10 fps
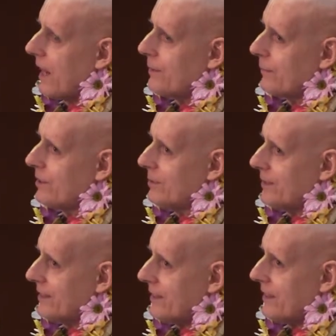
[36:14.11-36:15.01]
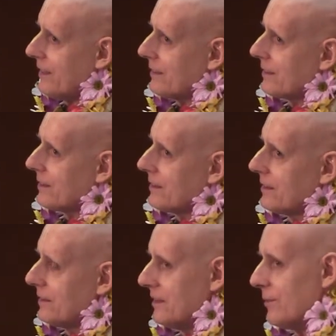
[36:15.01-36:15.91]
I remember in the
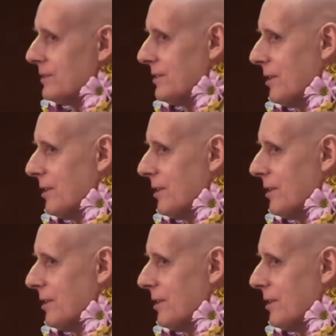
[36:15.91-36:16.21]
beginning, there was